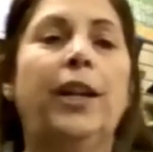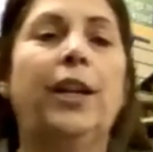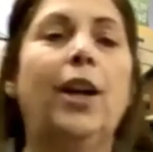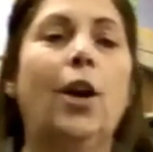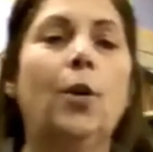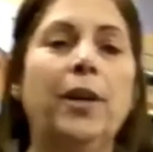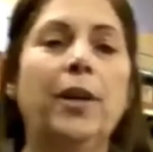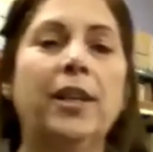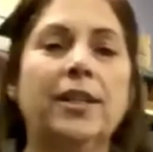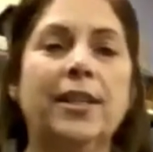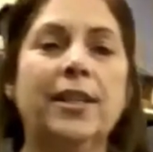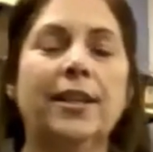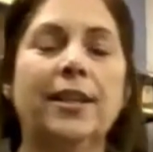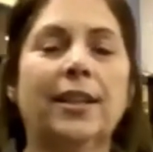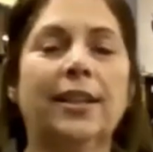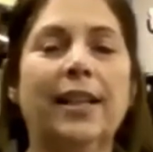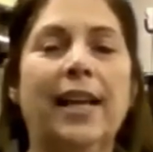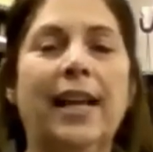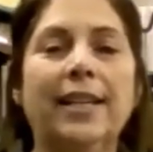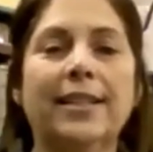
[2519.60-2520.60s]
go into the
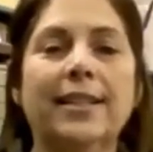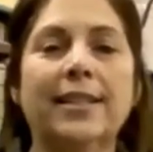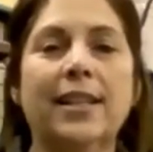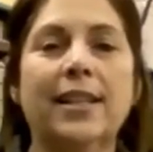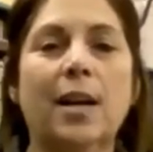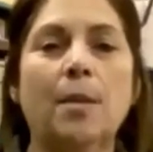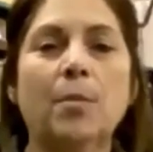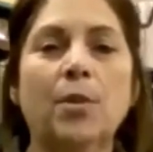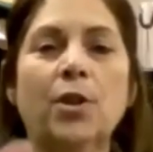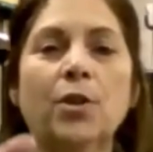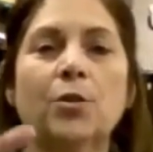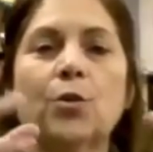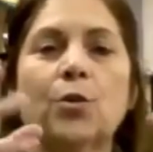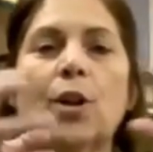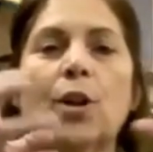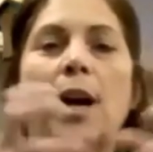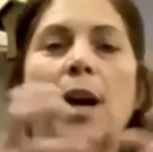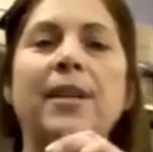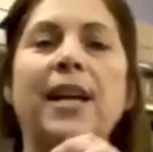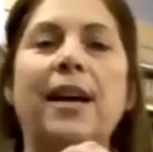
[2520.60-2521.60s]
late summer,
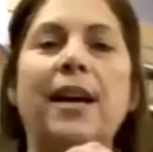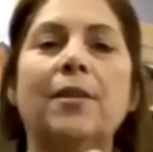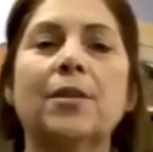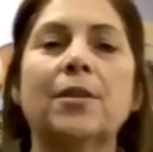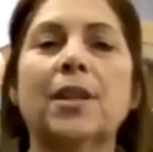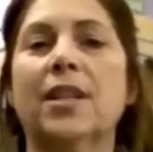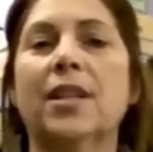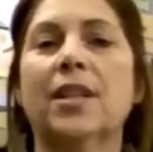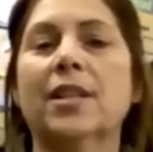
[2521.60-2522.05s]
drop down to the